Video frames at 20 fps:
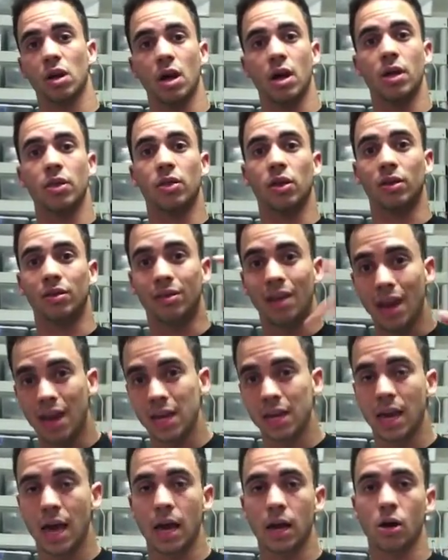the day
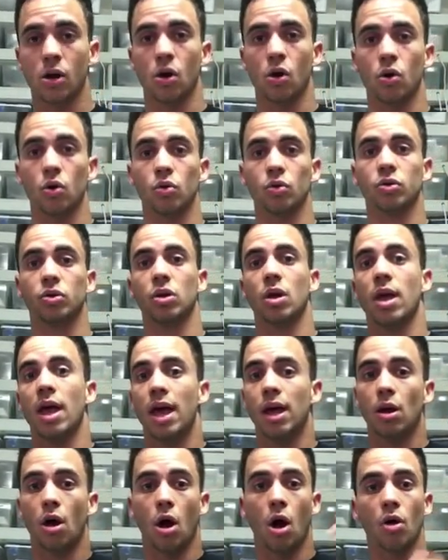geckos, and
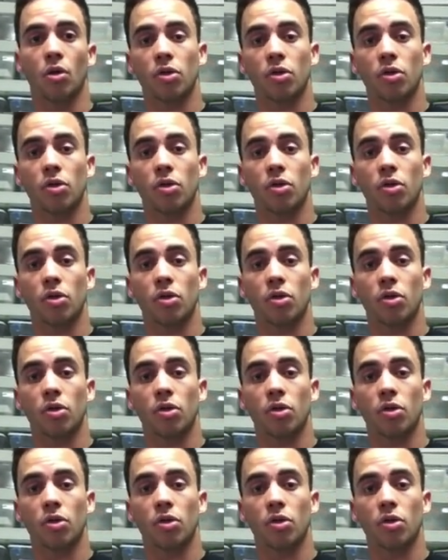all the